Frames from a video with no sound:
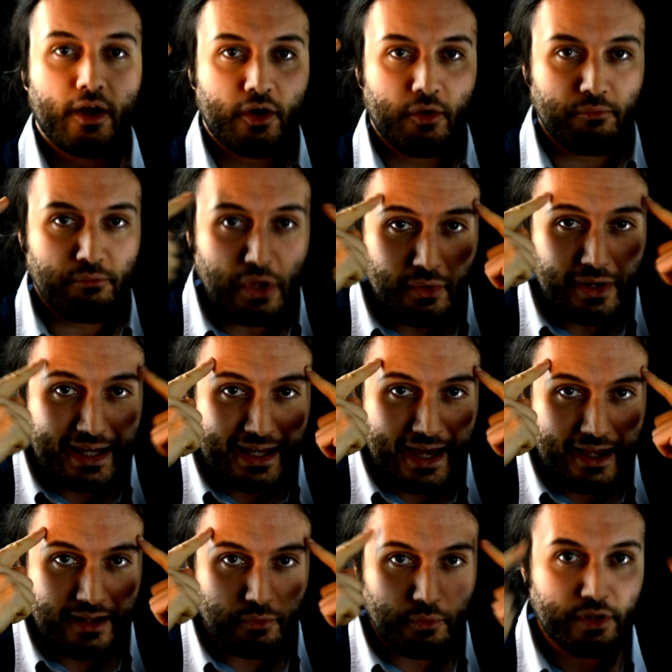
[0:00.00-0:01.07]

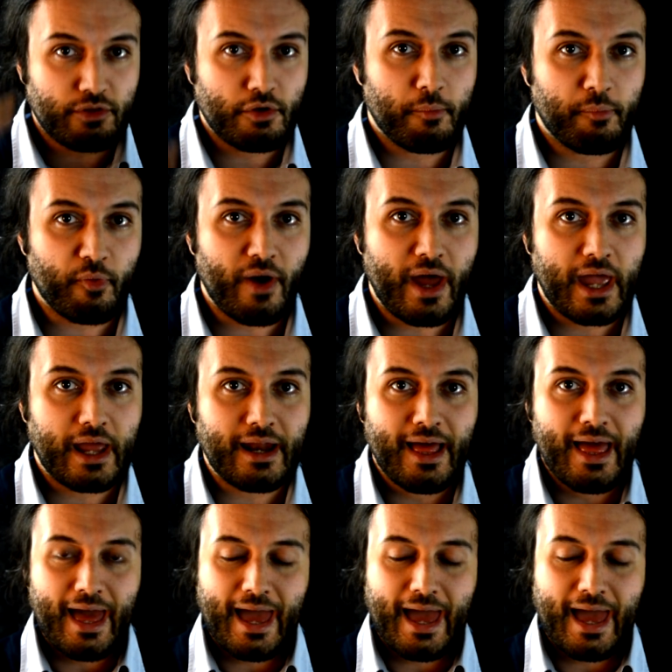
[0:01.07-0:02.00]
communicate with your brain